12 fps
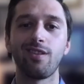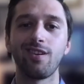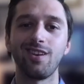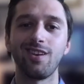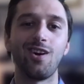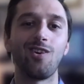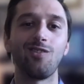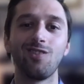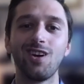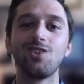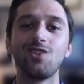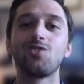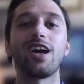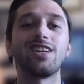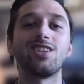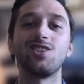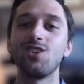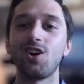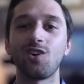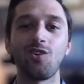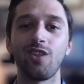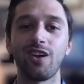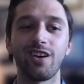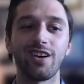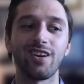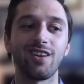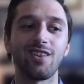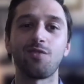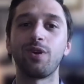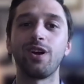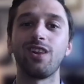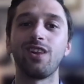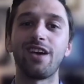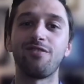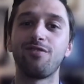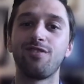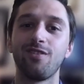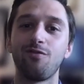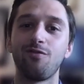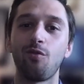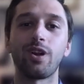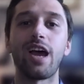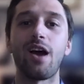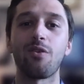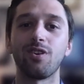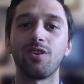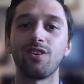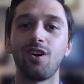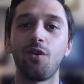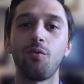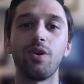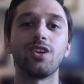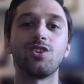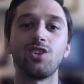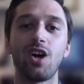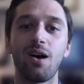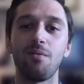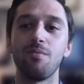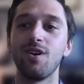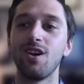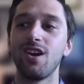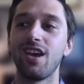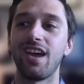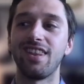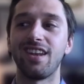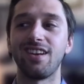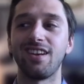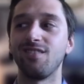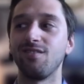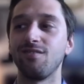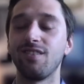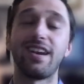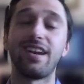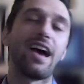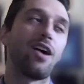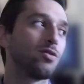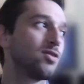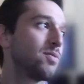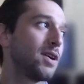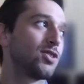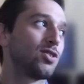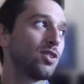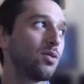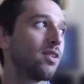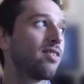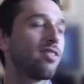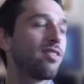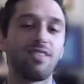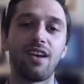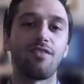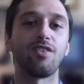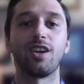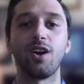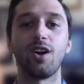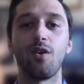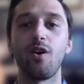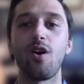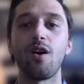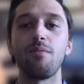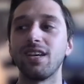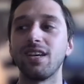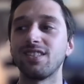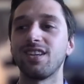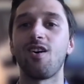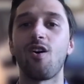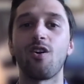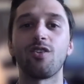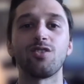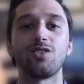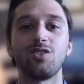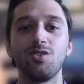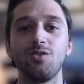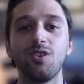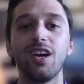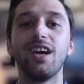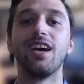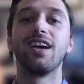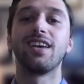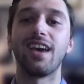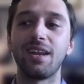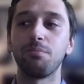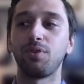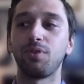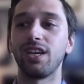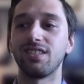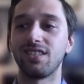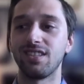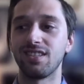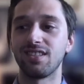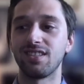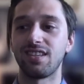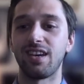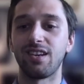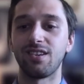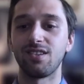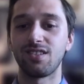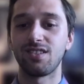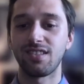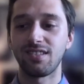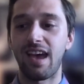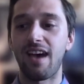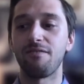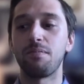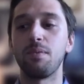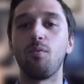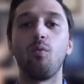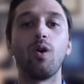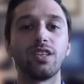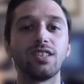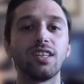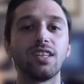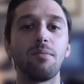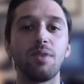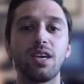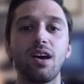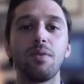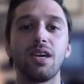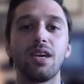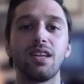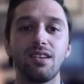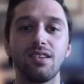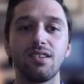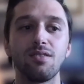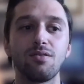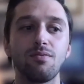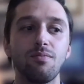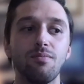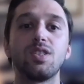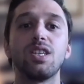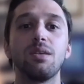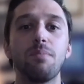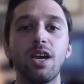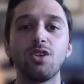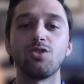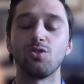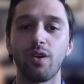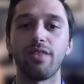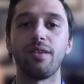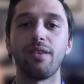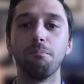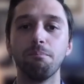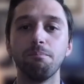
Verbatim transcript: with, you know, trying to juggle the the real life 40 hour a week job and then now especially with everything going on makes it harder to get in places and have people willing to let me come in and see patients with